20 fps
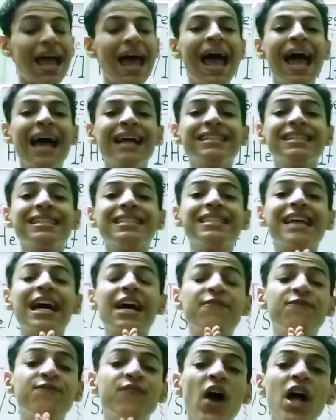And it's
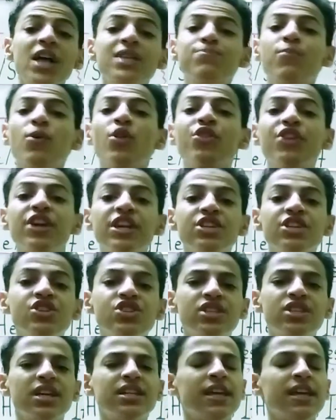advisable that you
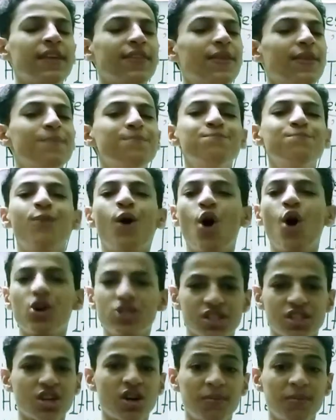study the
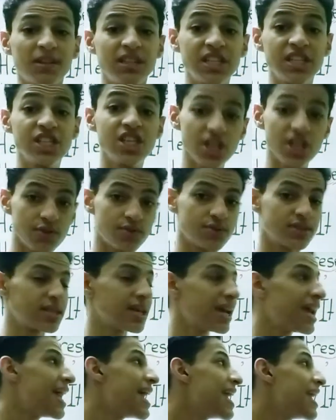most commonly used
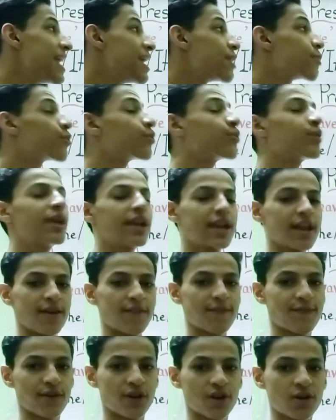
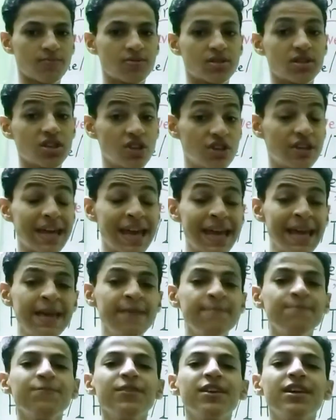irregular verbs, okay?